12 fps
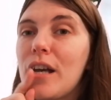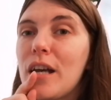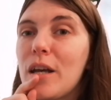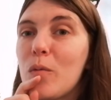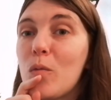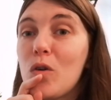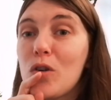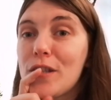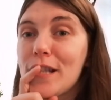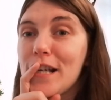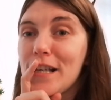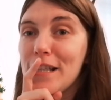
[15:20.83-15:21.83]

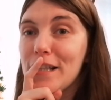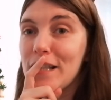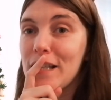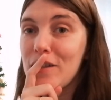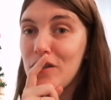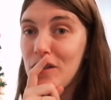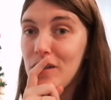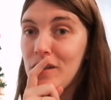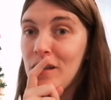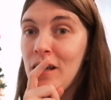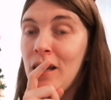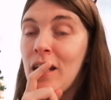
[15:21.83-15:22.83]
water in the kitchen.
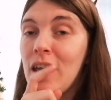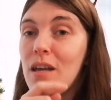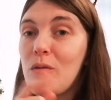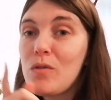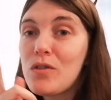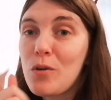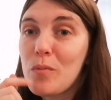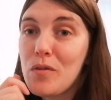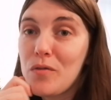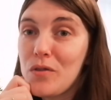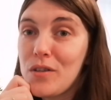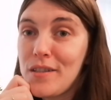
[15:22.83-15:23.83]
It was
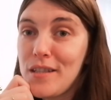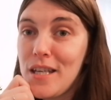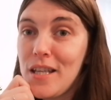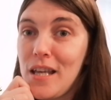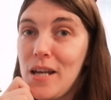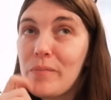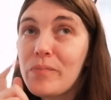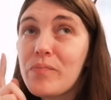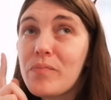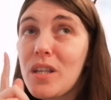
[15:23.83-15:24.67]
coming through the ceiling.